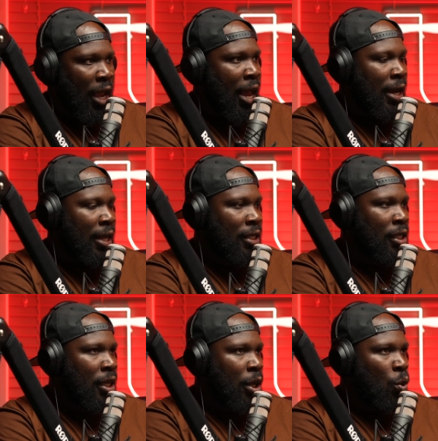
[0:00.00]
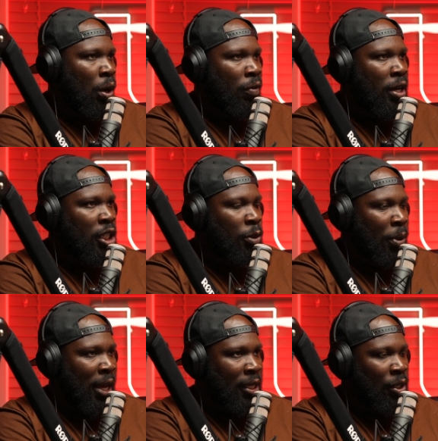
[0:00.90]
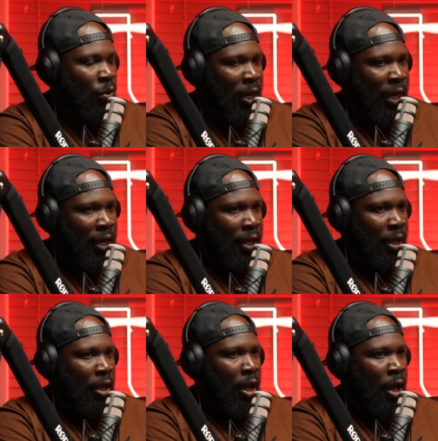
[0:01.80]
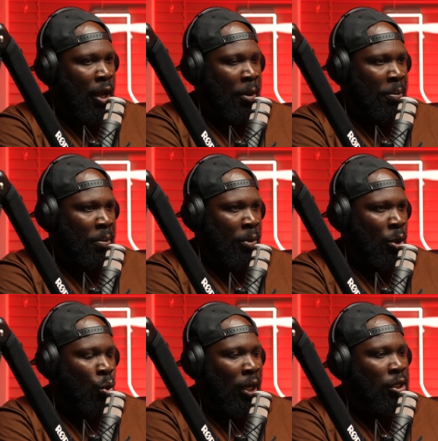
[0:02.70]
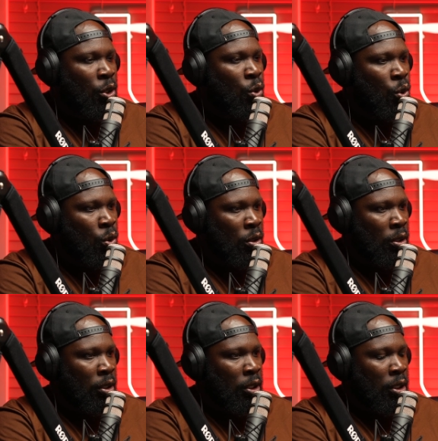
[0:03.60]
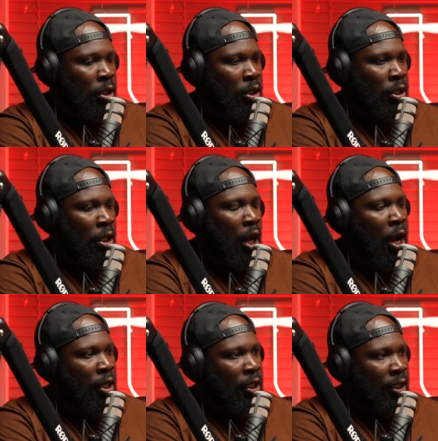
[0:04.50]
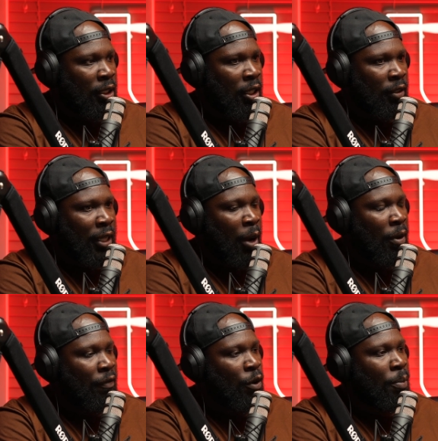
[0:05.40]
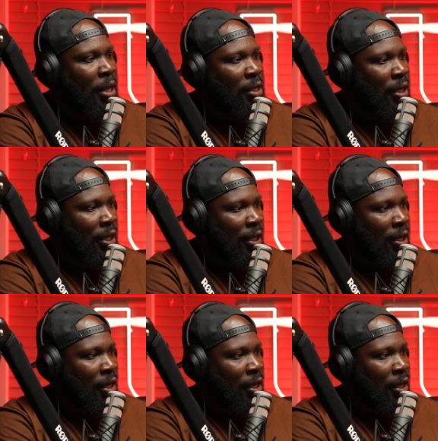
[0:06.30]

and it's we're yeah. in a space where um, we're taught to ask ourselves how we feel mentally.